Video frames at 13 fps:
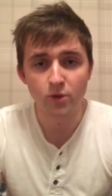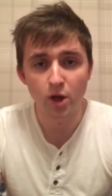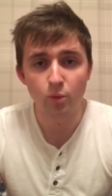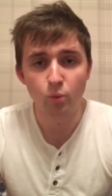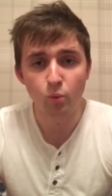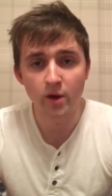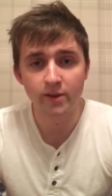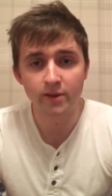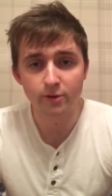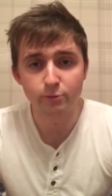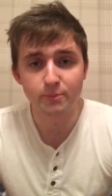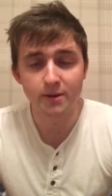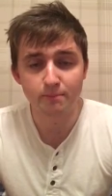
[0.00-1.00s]
Uh, one
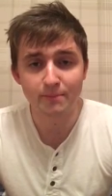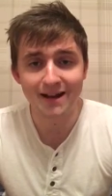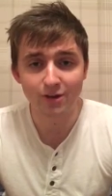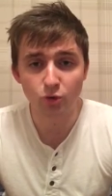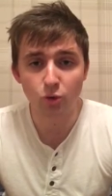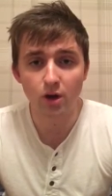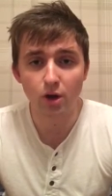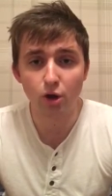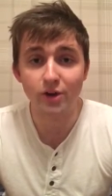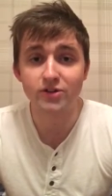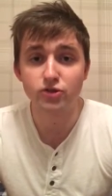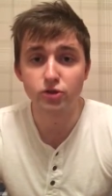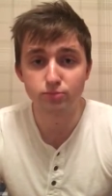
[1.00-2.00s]
that's been backed quite a
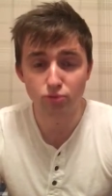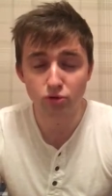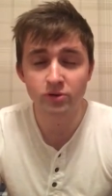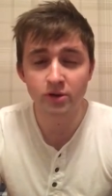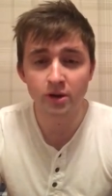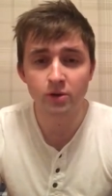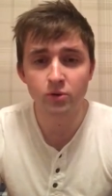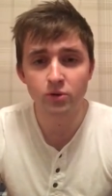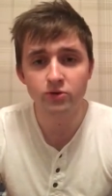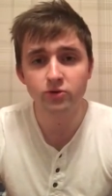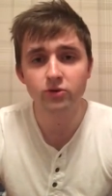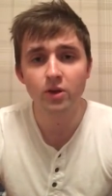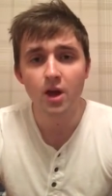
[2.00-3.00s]
lot is De
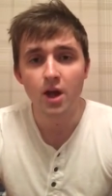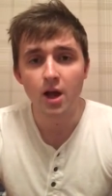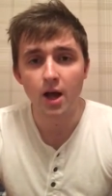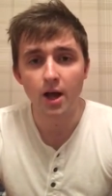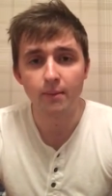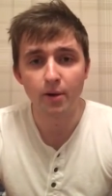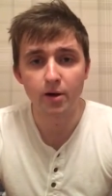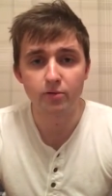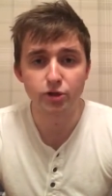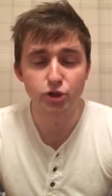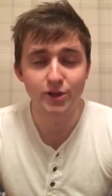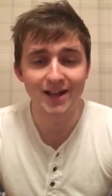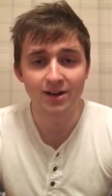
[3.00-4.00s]
horse uh, by
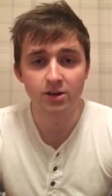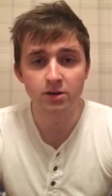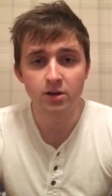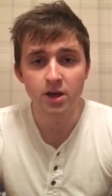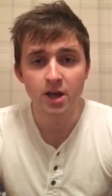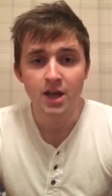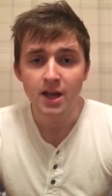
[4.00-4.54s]
Richard Hannon.